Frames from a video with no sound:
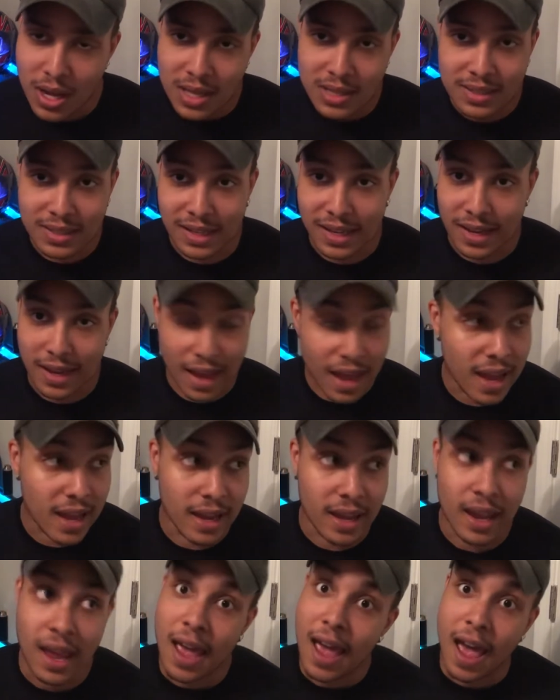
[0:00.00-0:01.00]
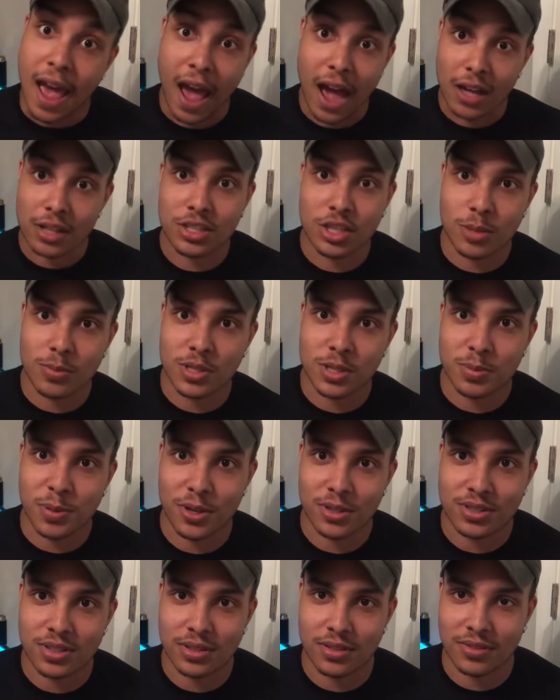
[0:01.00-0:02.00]
say, hey, HowTube has
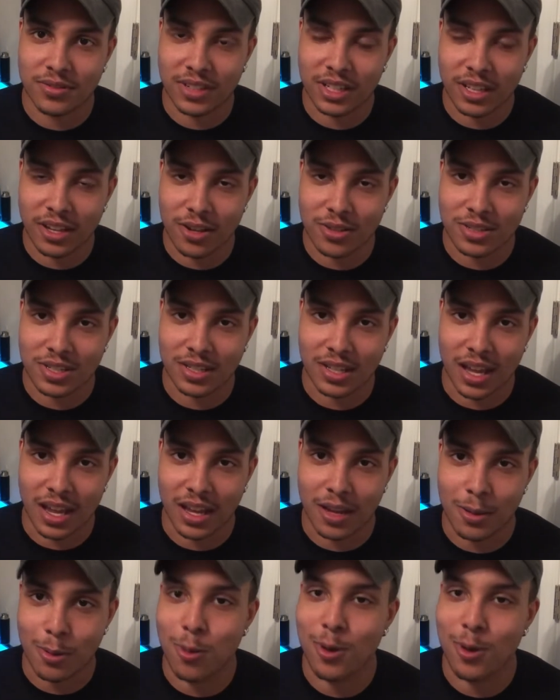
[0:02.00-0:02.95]
posted a video today,